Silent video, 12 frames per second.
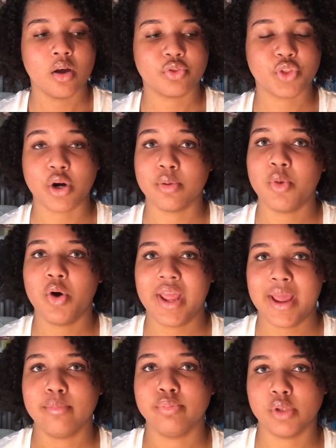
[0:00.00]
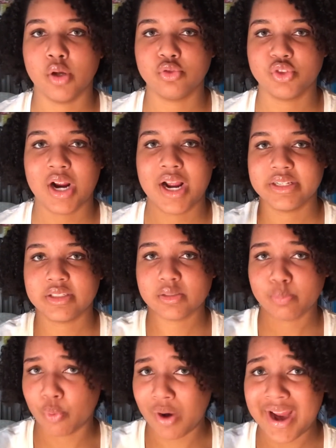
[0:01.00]
thermal and blow dry
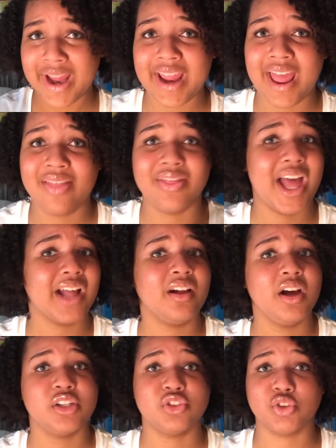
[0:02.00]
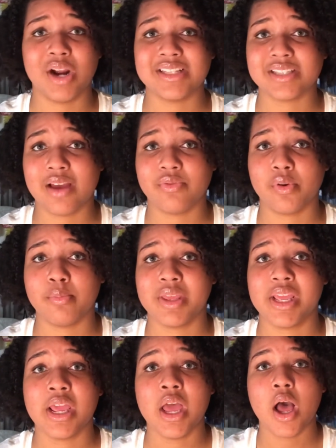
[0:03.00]
spray, and that cut dry time for
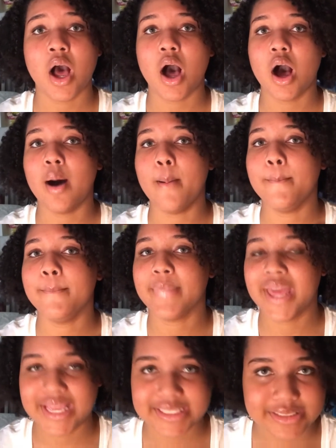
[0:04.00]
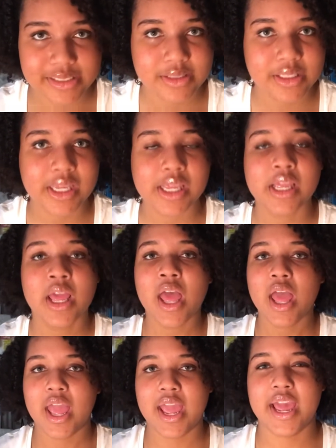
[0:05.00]
me amazingly,
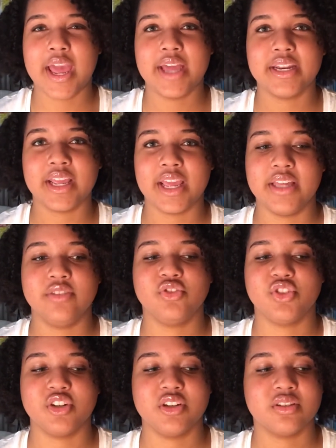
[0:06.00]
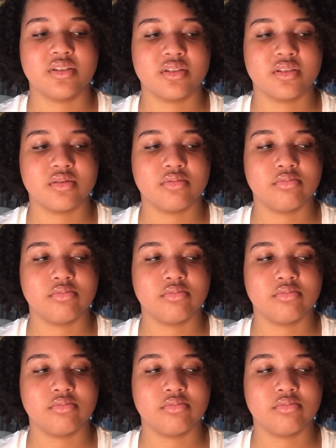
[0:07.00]
and it just